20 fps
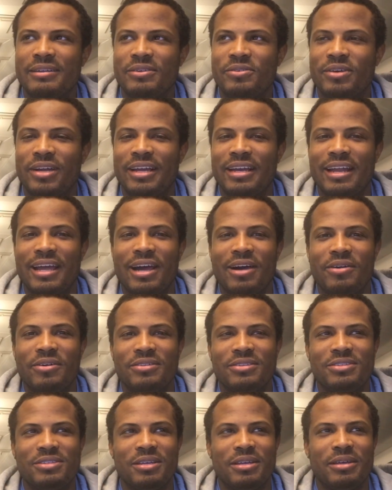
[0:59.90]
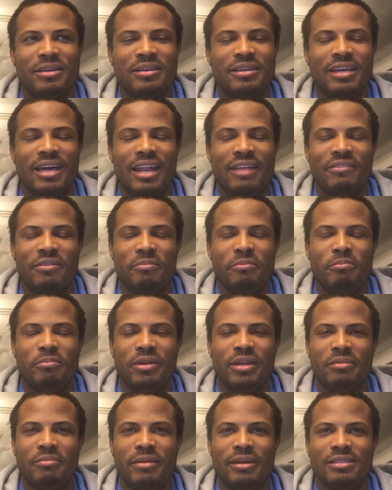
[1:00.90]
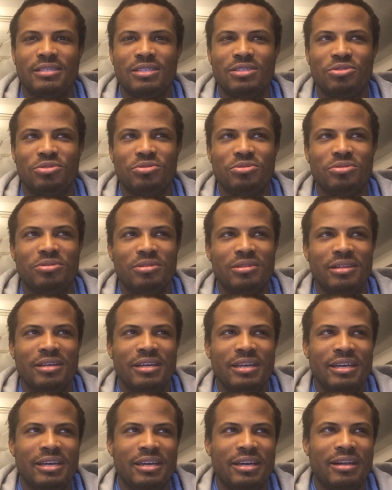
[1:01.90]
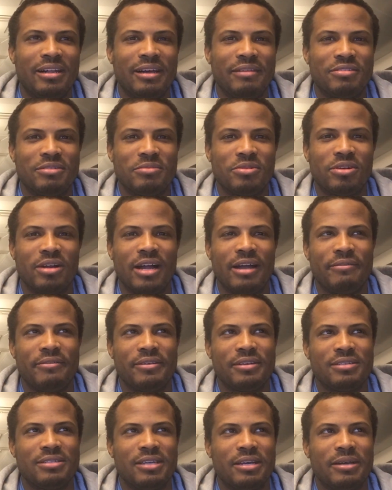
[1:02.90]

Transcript: Right now it's kind of a big messy tool. I'll have some graphics